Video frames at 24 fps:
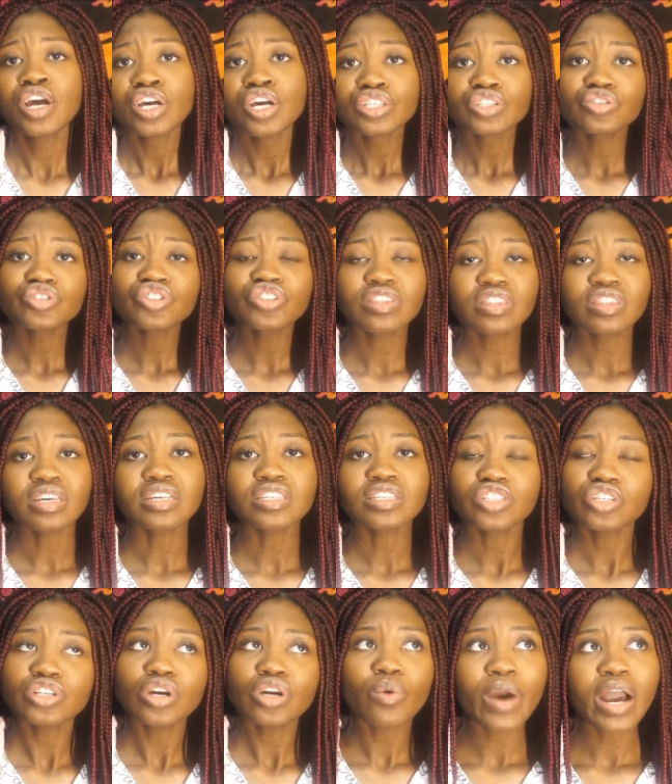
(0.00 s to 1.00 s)
So she thinks,
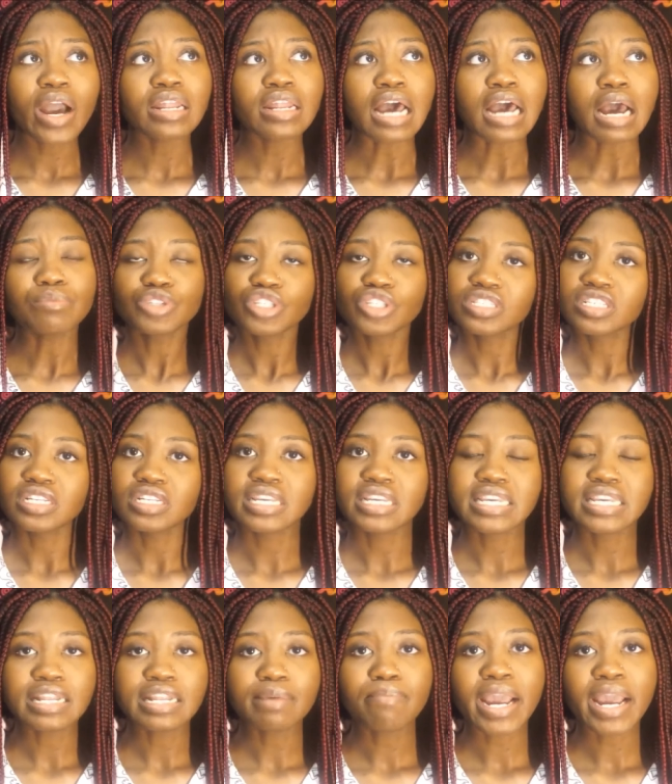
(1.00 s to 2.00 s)
you know what, I'm just going to
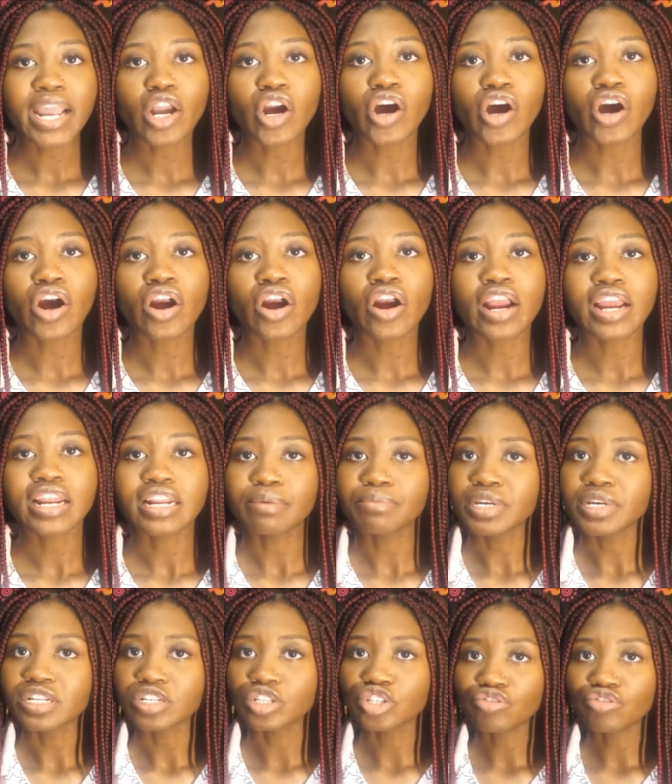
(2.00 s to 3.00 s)
get in my car and I'm
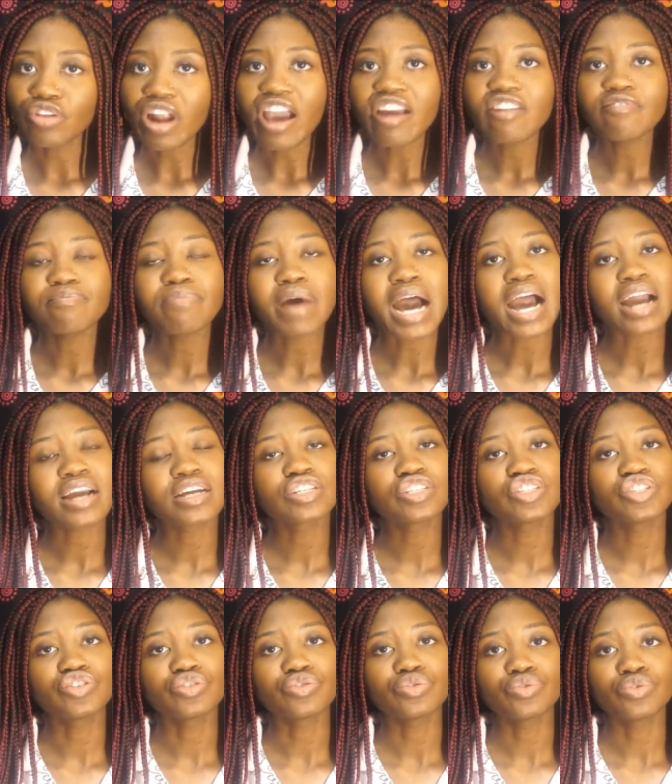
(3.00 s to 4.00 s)
going to drive back
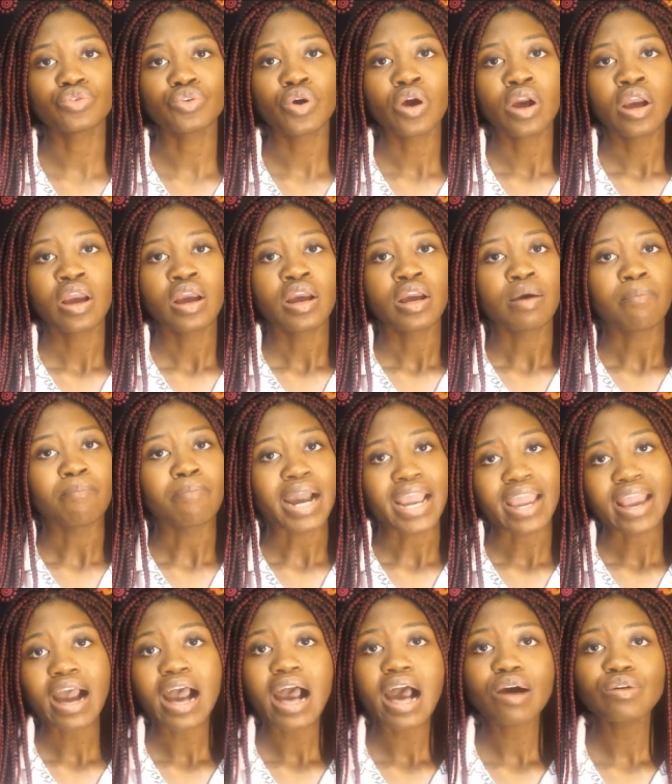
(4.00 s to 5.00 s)
to my
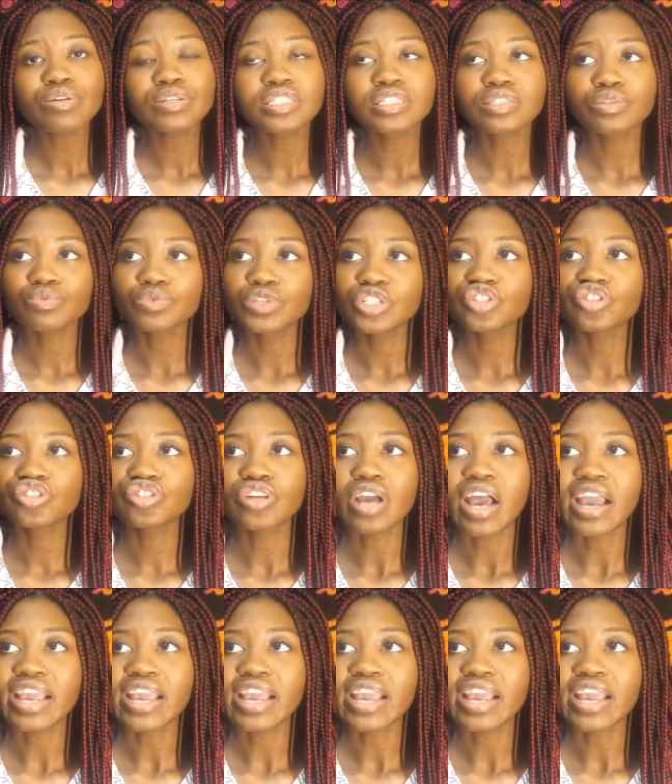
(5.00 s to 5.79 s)
house, which I